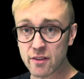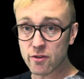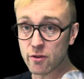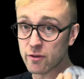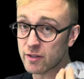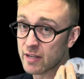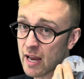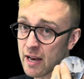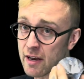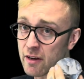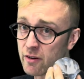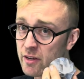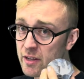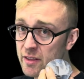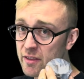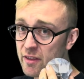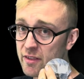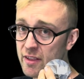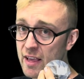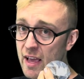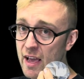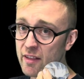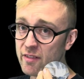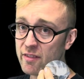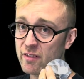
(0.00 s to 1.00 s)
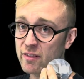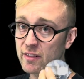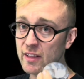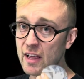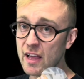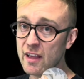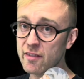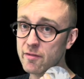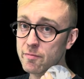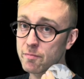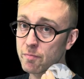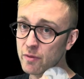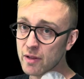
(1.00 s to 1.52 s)
So technically this has
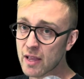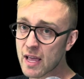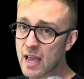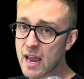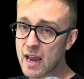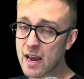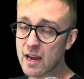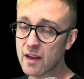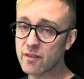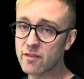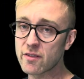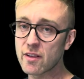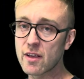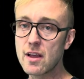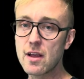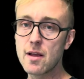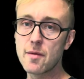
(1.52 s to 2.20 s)
less blades